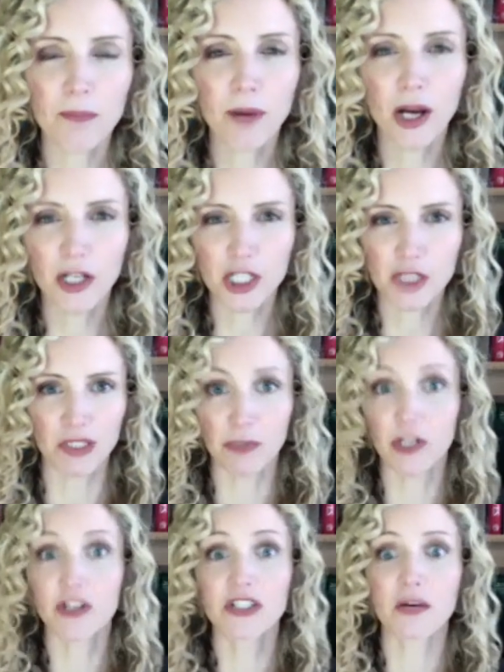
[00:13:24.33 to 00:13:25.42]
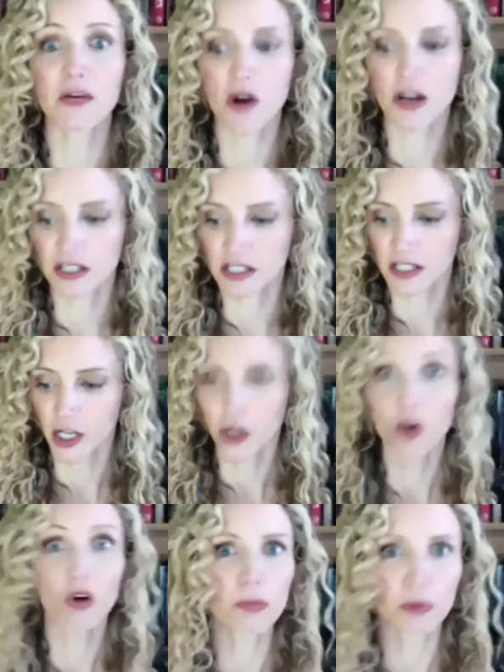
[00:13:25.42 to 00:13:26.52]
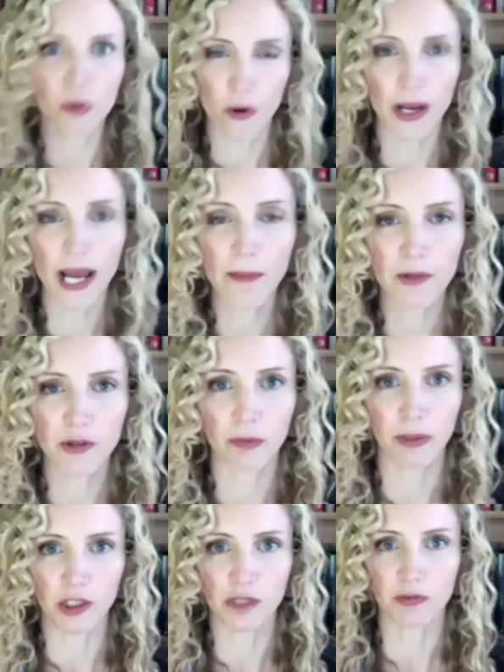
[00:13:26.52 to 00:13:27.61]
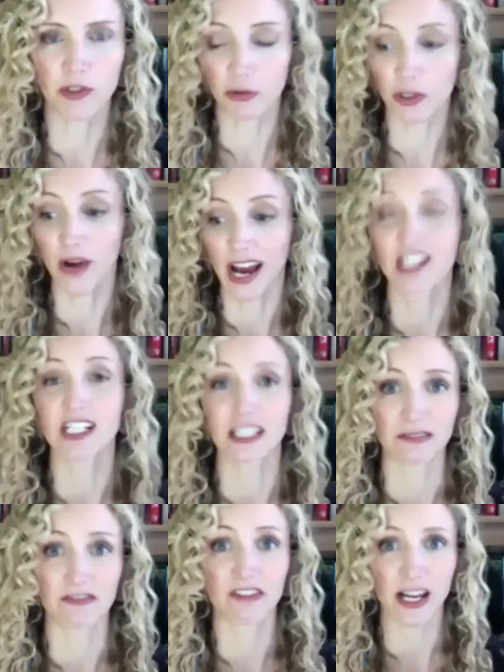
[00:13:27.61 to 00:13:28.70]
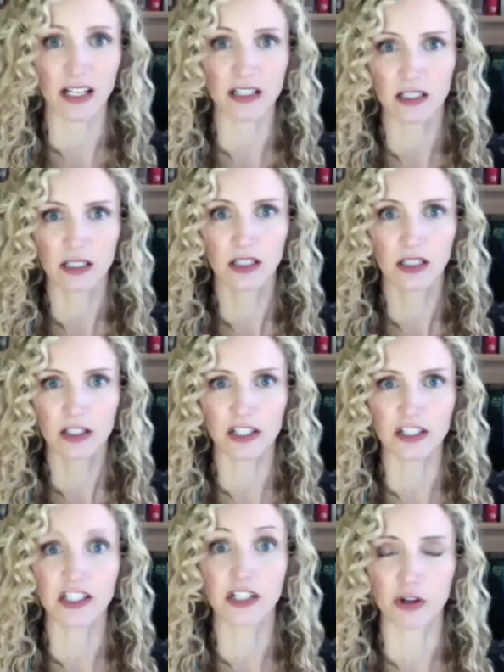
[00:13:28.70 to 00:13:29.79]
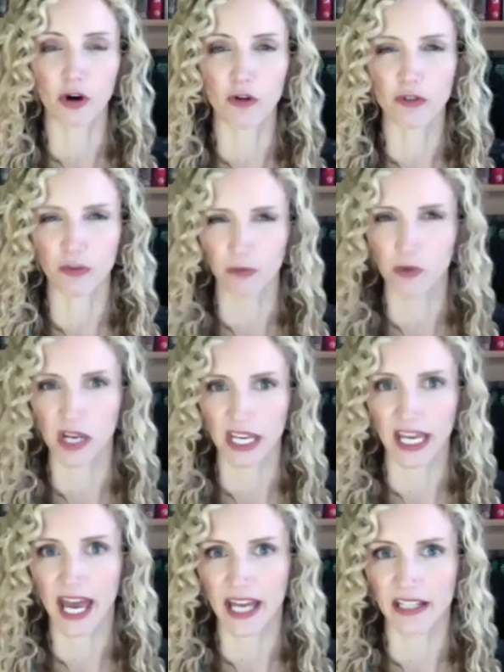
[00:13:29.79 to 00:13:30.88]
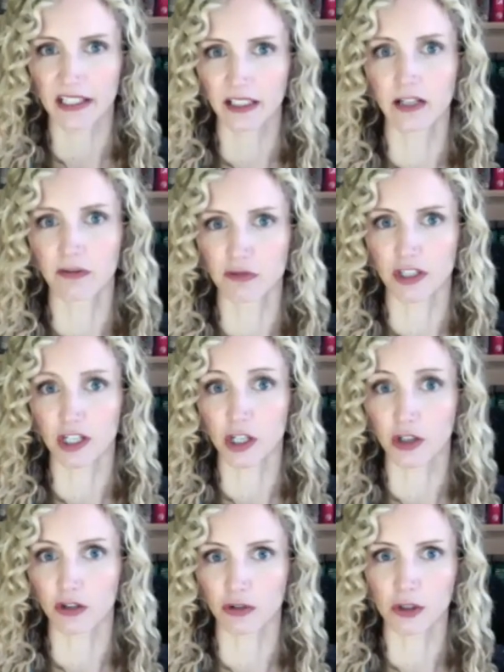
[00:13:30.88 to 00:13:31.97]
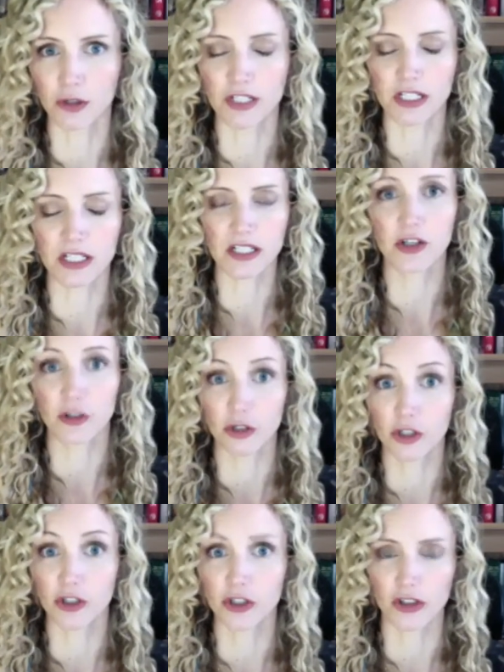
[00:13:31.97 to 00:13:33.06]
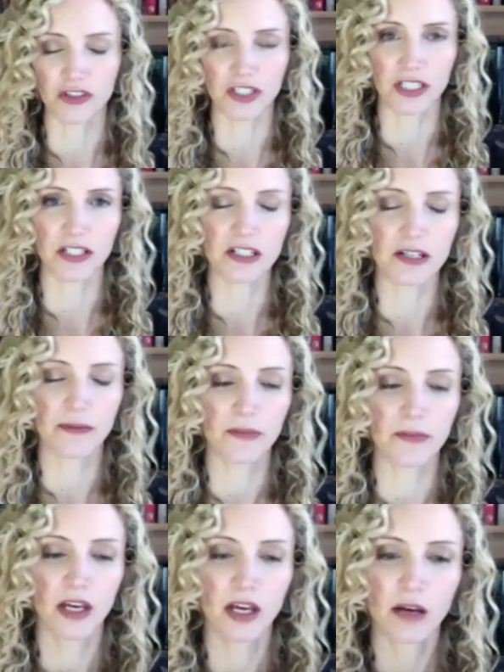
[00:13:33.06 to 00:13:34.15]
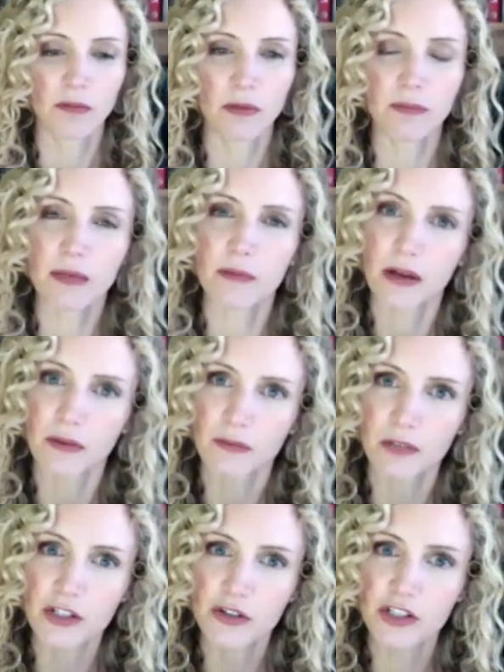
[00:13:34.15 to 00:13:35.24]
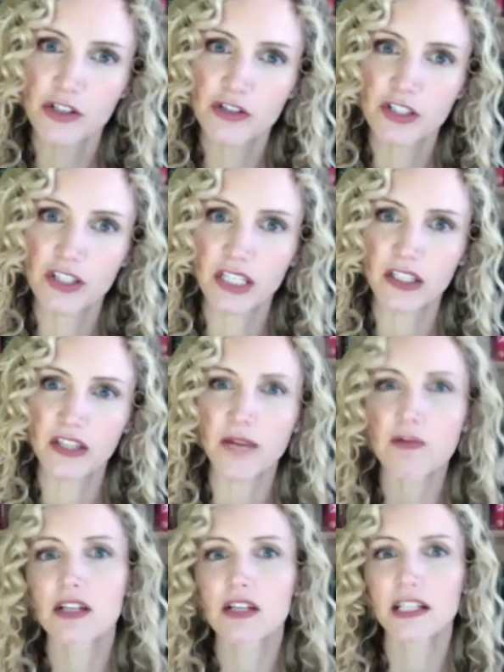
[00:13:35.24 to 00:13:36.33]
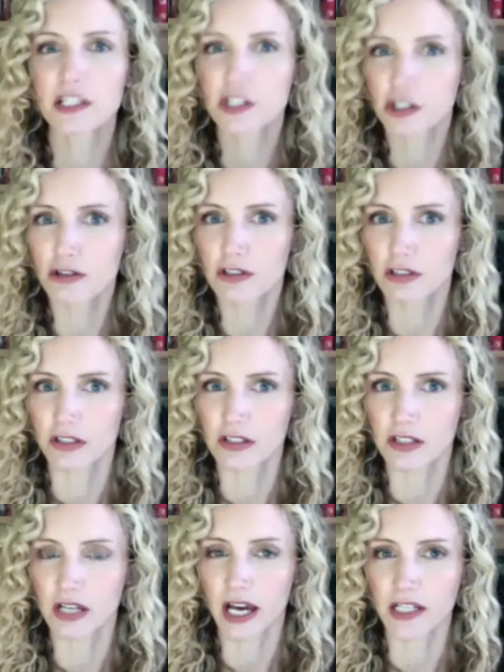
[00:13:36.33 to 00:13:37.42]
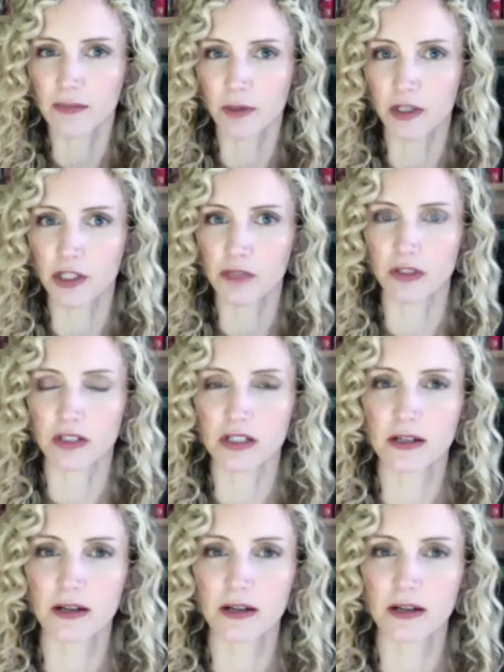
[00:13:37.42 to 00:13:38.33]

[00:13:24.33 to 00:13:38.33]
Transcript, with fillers: punishments, because they weren't corporal or capital punishment, although actually, in fact, the consistory often was working hand in glove with the local authorities who could do those things but pe- historians used to think that they were slightly toothless as punishments.